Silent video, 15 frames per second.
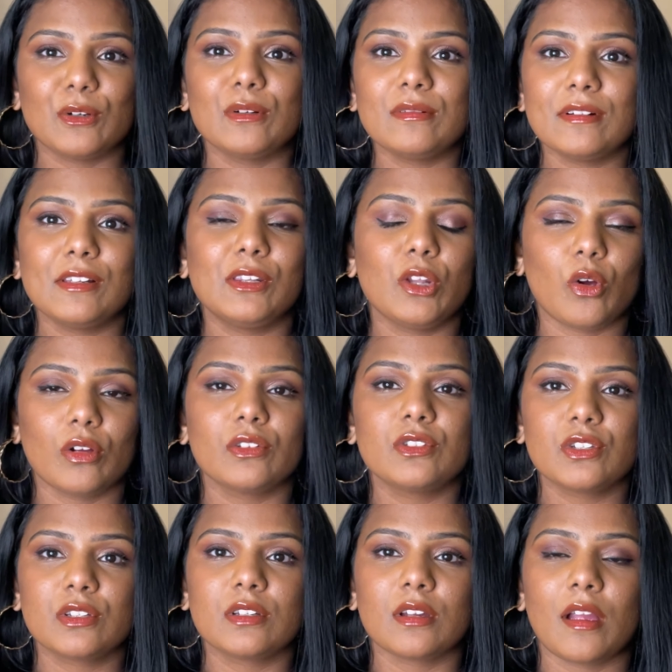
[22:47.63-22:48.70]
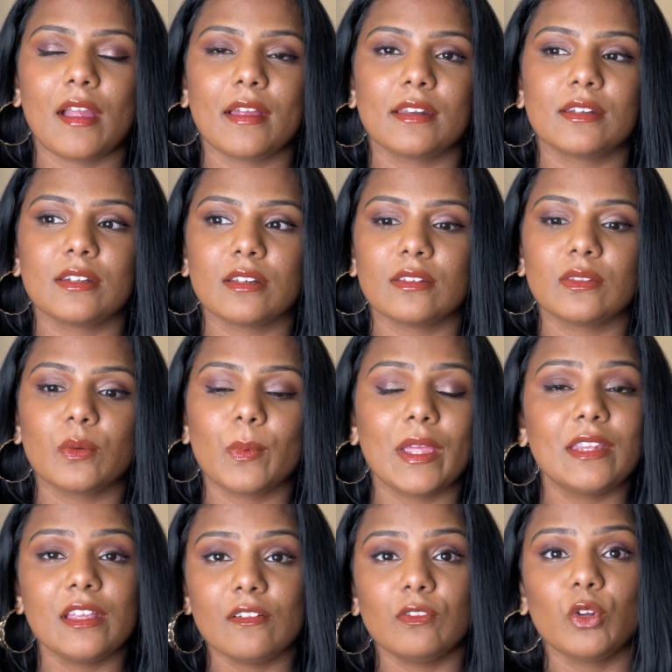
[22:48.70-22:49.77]
launched, and the way they
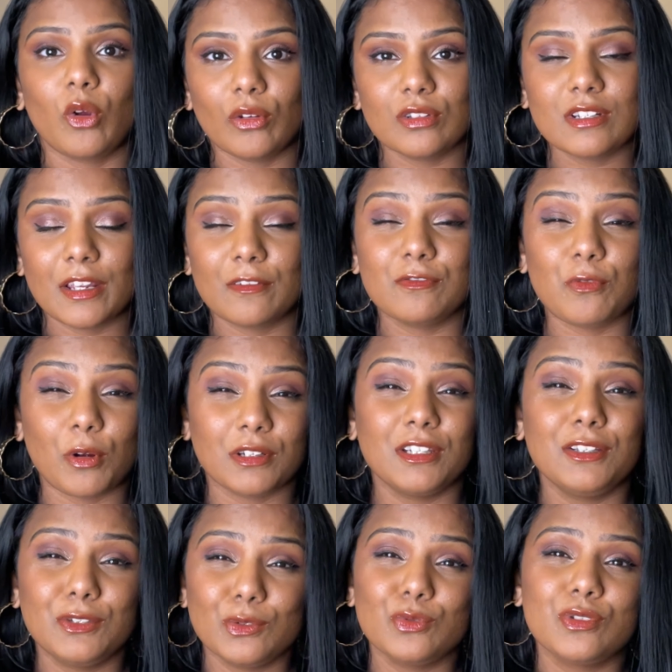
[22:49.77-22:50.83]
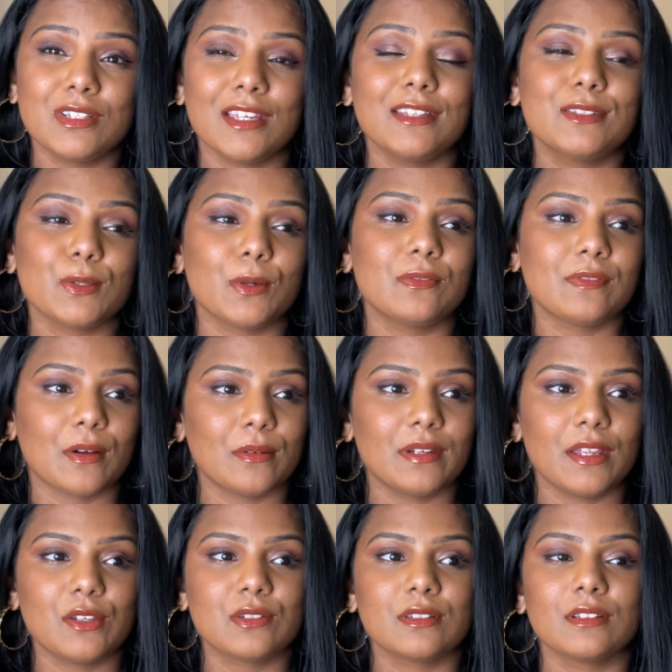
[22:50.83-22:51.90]
have launched like 42 shades of
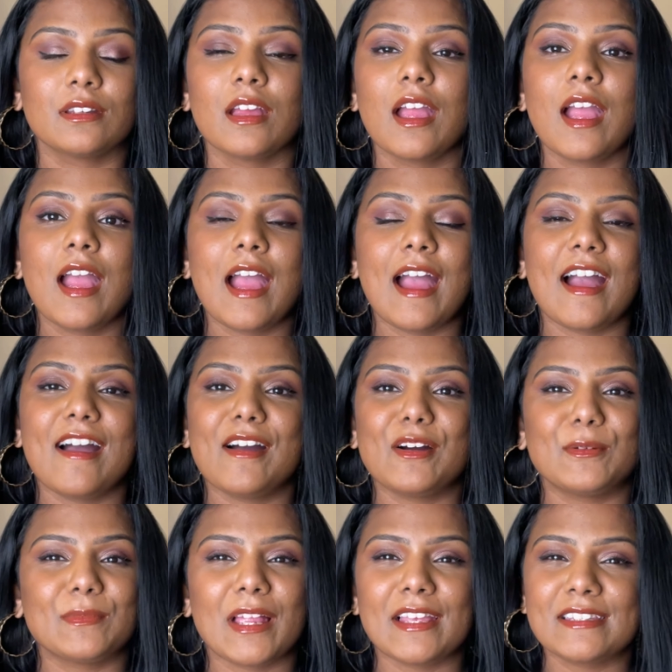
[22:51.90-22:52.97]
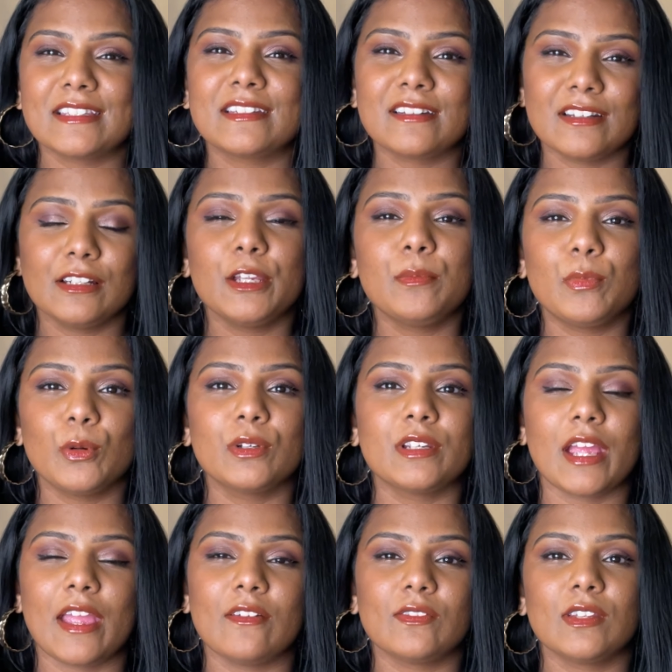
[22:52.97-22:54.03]
foundation has really put
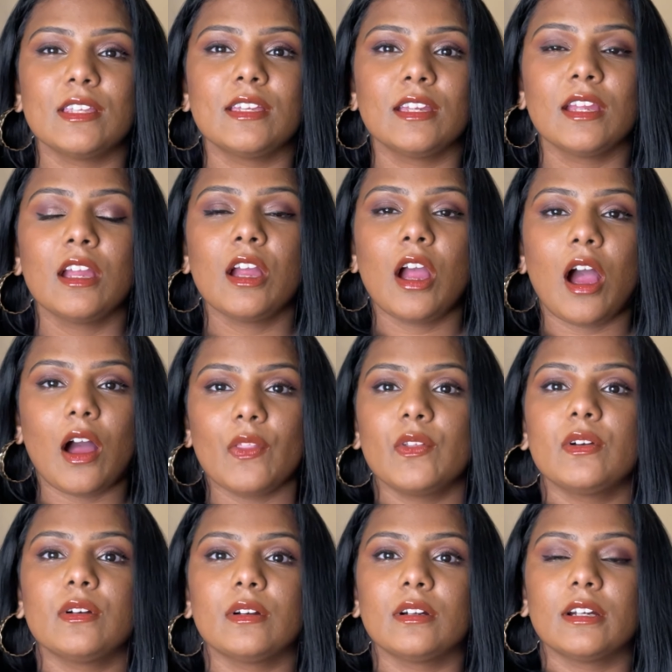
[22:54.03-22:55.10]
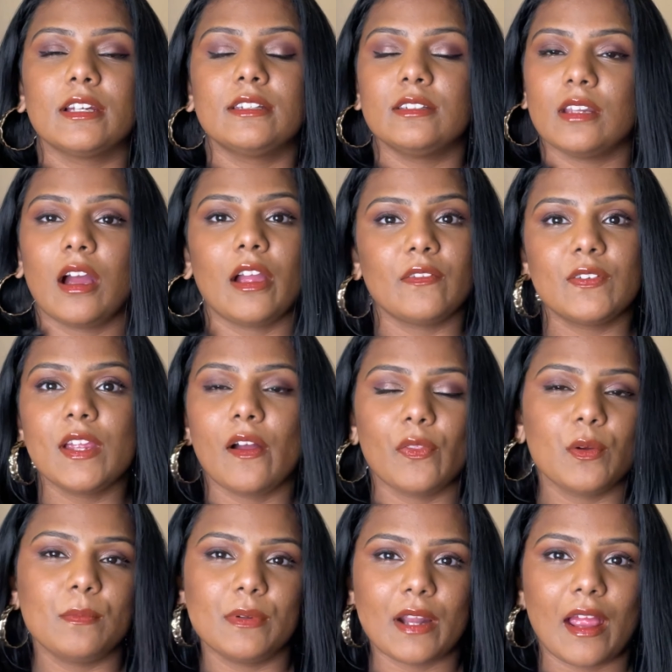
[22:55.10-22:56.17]
every other
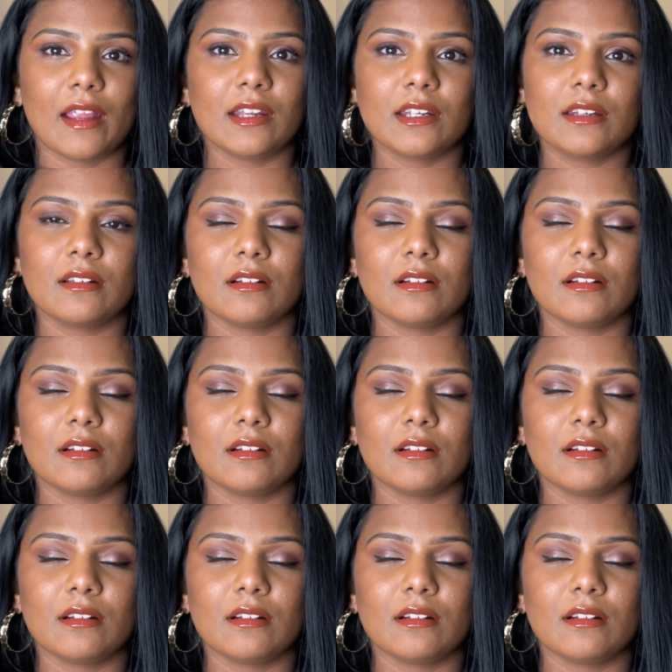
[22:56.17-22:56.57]
brand